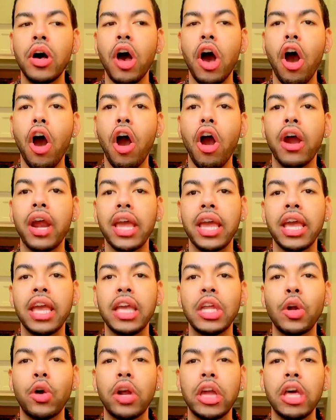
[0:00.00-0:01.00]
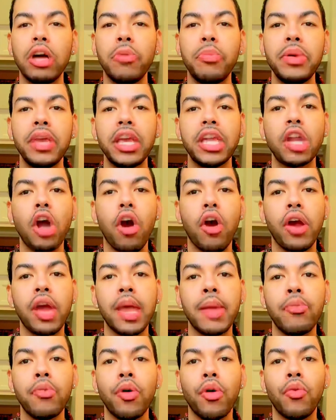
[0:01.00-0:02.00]
RN or LP and
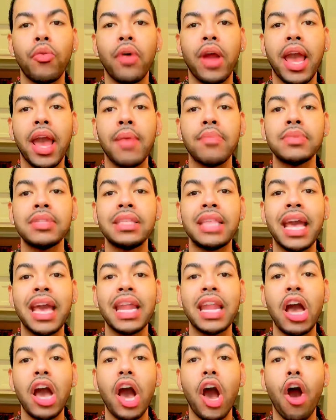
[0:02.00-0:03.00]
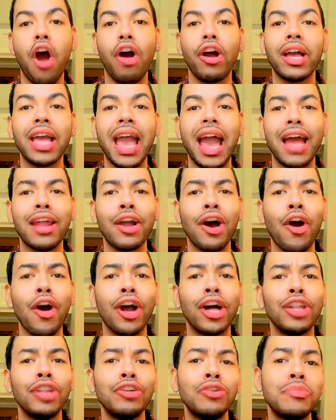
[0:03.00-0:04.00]
RN programs that kind of
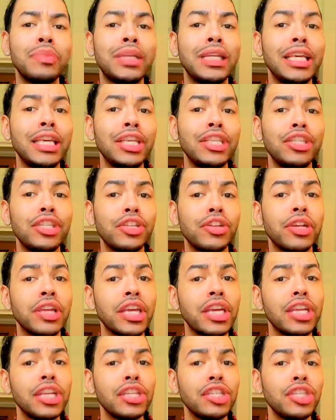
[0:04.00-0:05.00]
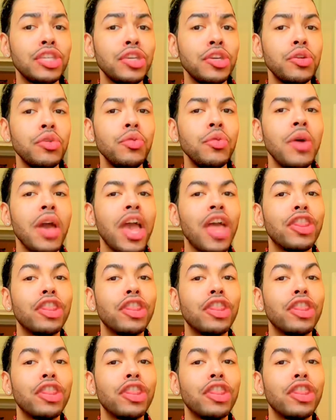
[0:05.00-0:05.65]
are a little bit easier to get into.